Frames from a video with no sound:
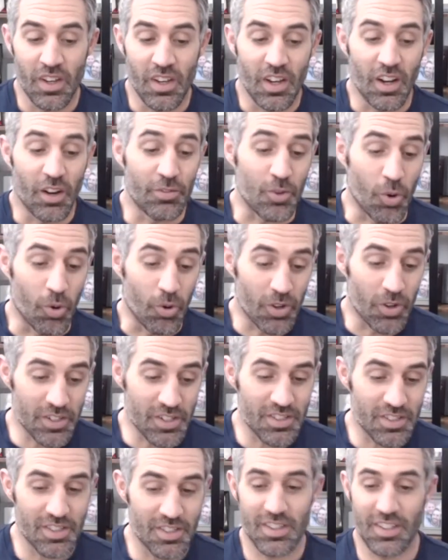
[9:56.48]
Of
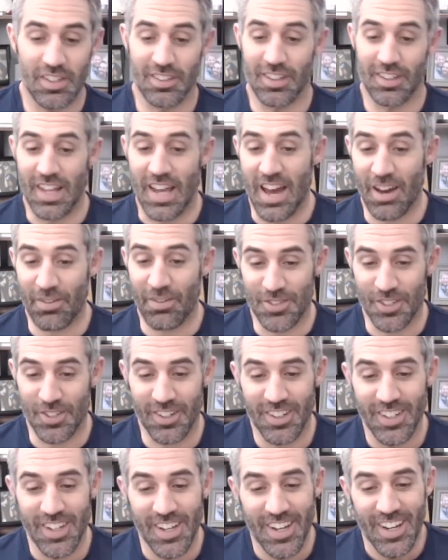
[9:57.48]
course, the
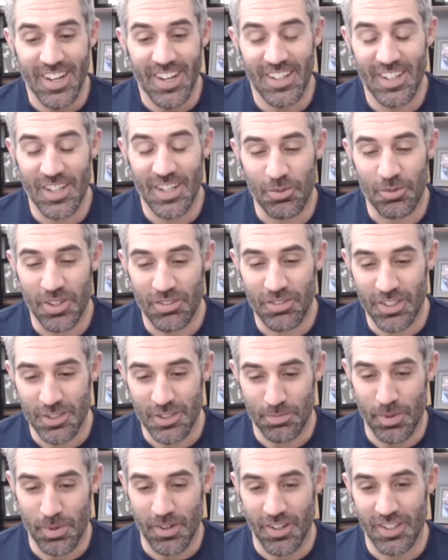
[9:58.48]
laughter that we've
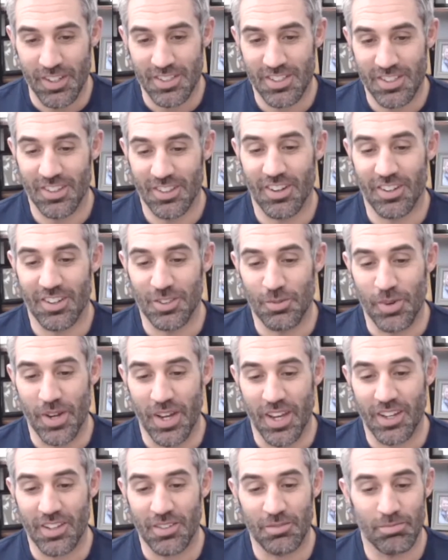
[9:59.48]
experienced along the
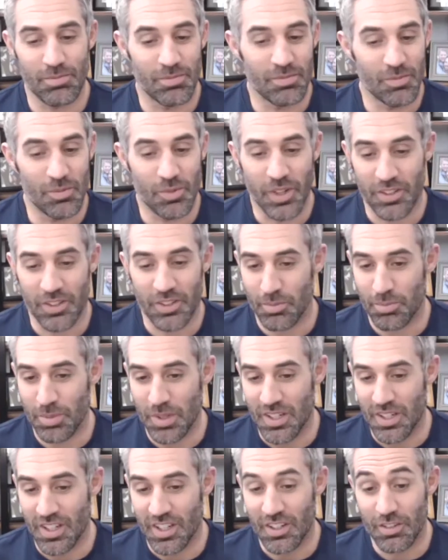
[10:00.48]
way, whether it
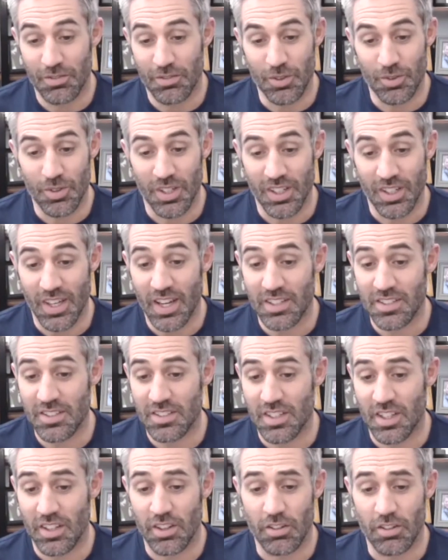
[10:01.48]
be interviewing
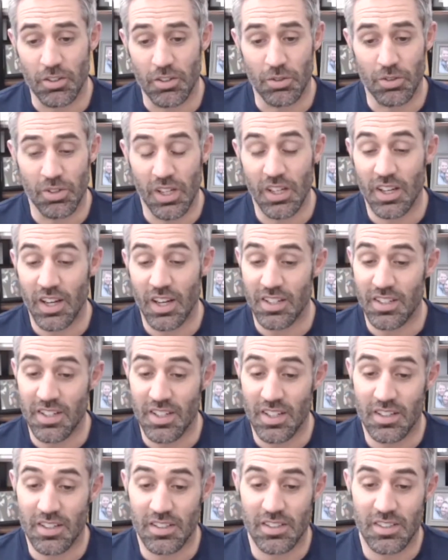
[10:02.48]
guests and their unique
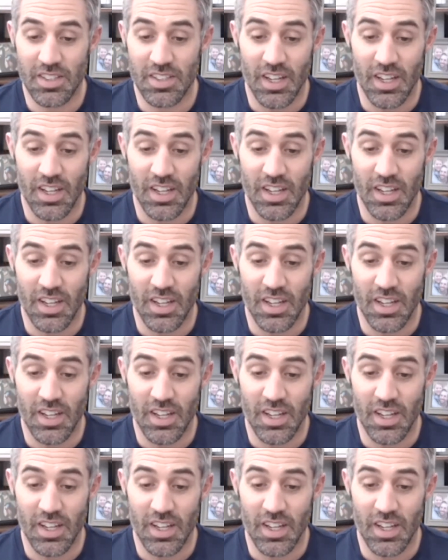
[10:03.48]
ideas